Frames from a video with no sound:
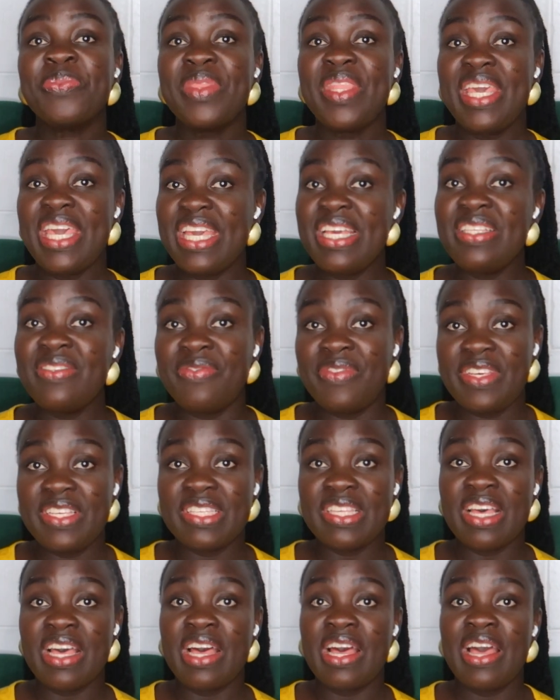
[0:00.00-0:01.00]
his
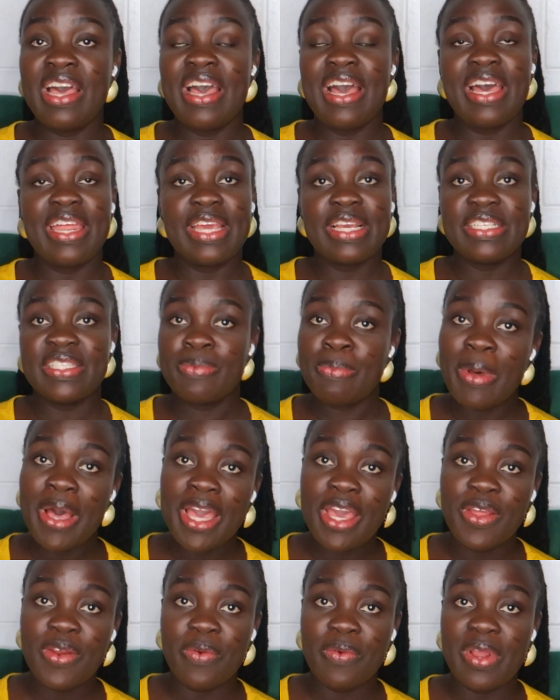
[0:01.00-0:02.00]
visa had
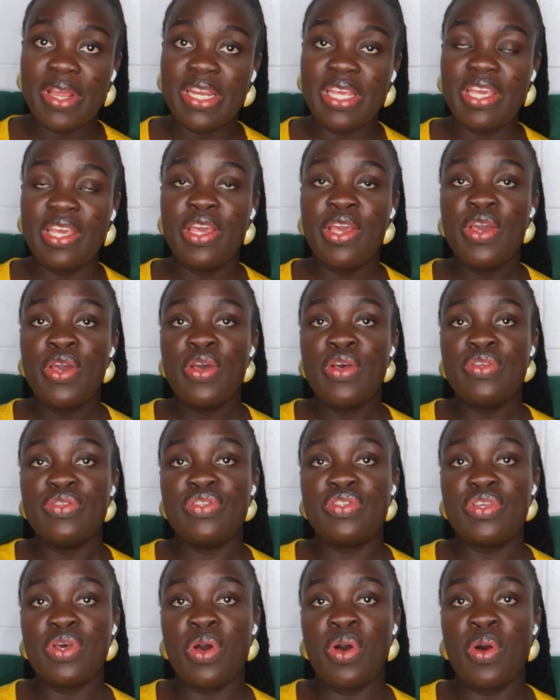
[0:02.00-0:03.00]
expired already.
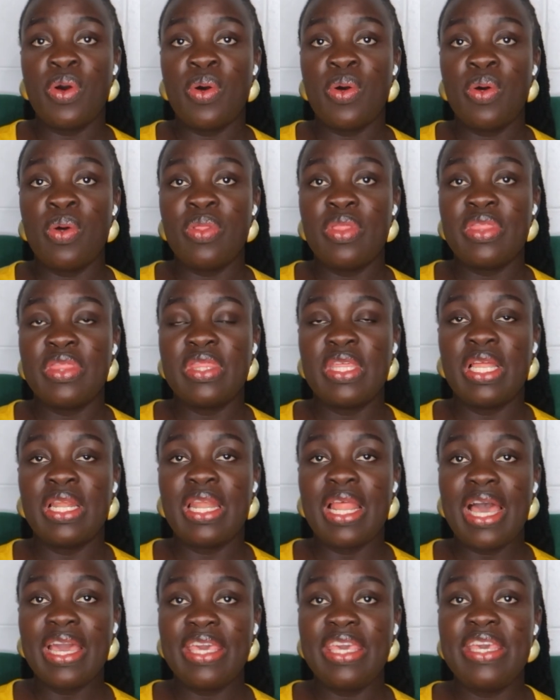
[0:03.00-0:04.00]
So the
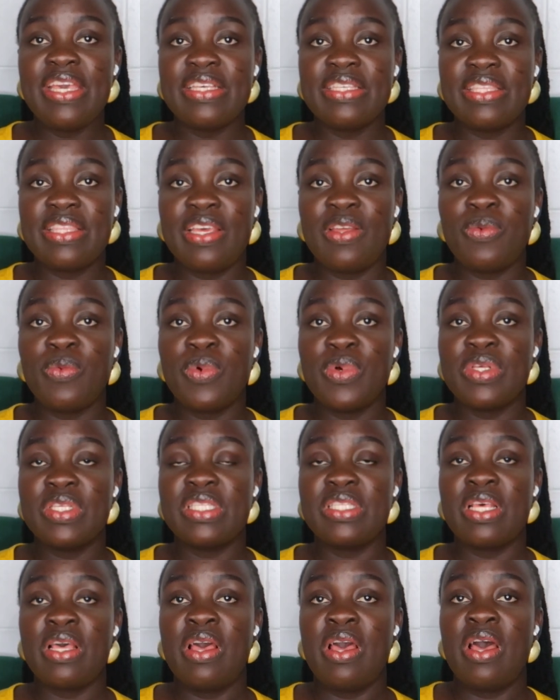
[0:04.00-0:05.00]
luckiest thing
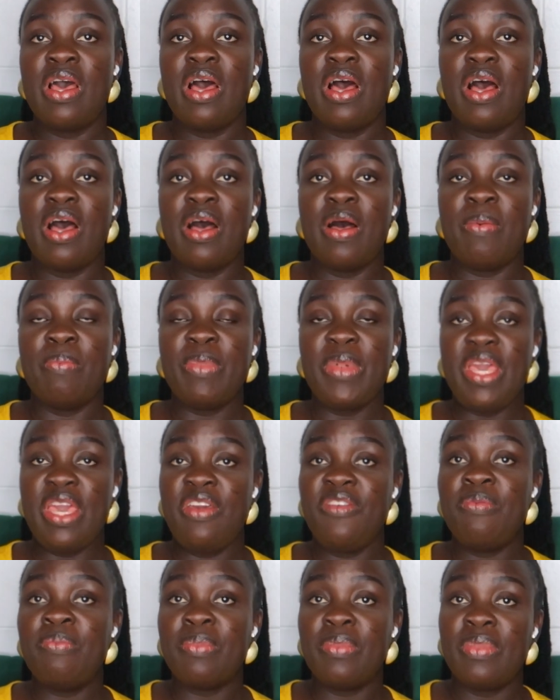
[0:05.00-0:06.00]
was
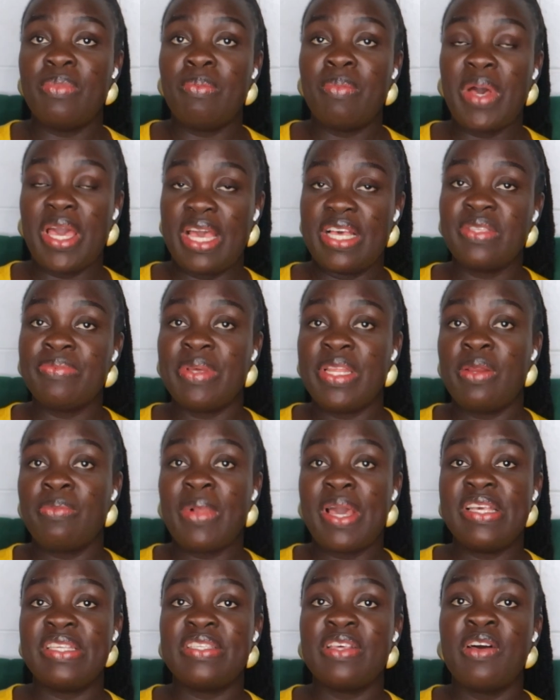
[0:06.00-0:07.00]
if my husband and
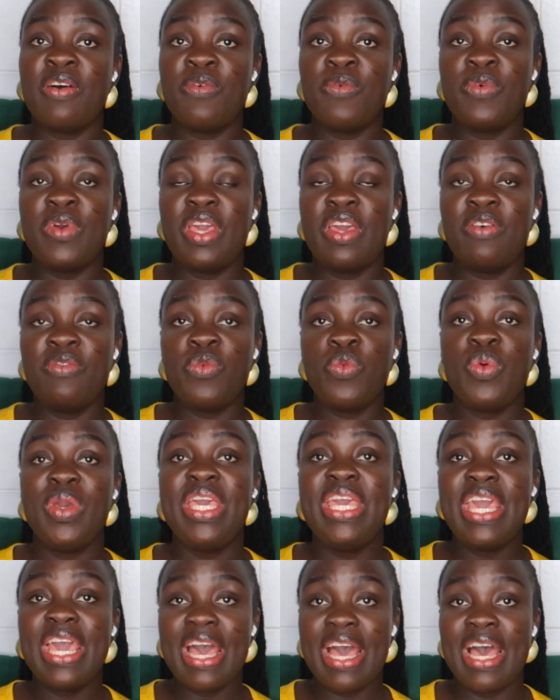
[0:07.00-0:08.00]
myself, if
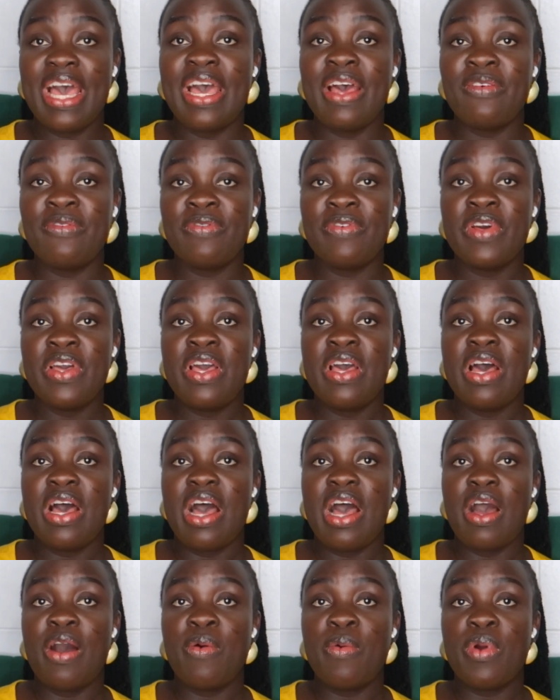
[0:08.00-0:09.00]
we have
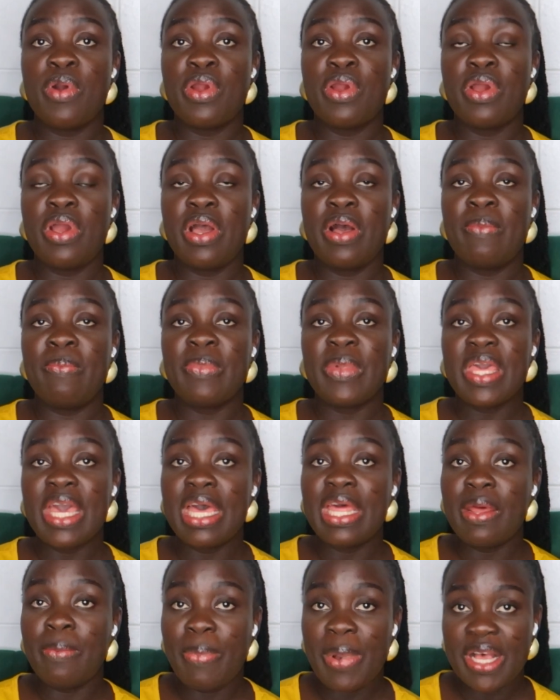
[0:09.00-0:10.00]
our
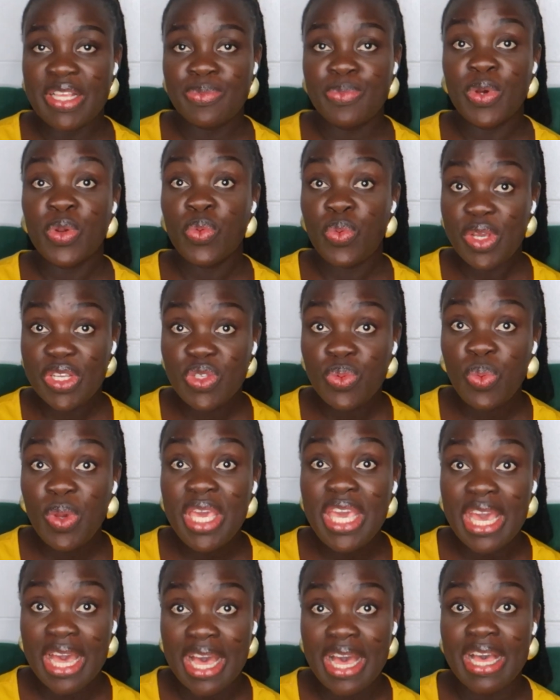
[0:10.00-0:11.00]
Ghana passport, which
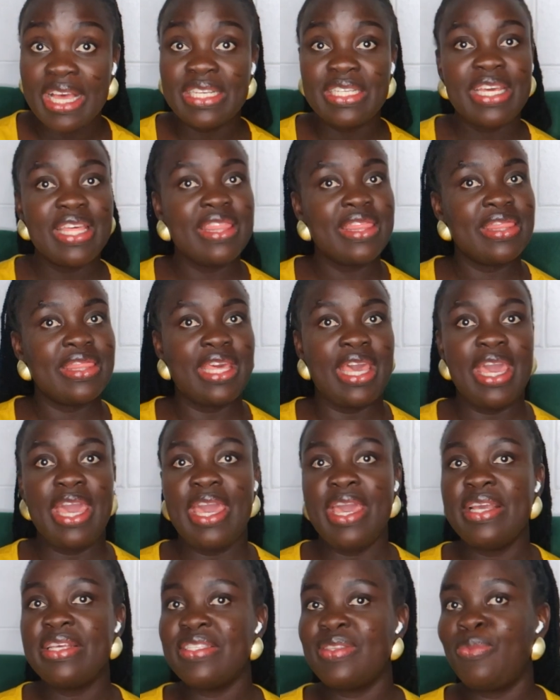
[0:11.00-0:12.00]
we had,
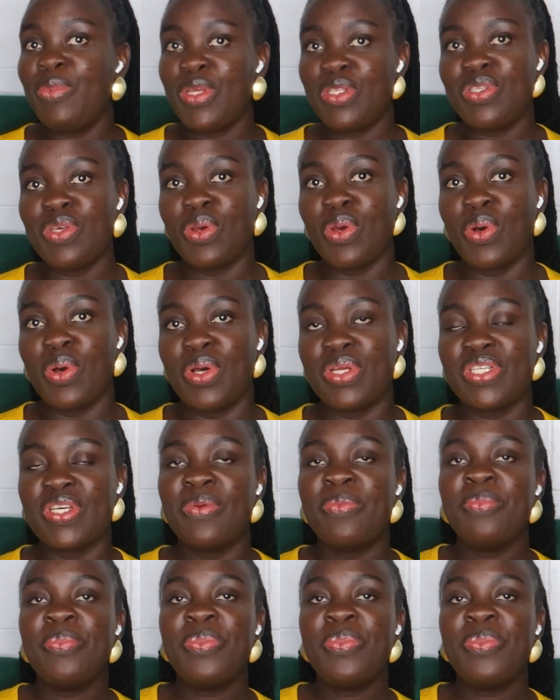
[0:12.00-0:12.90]
thanks be to God,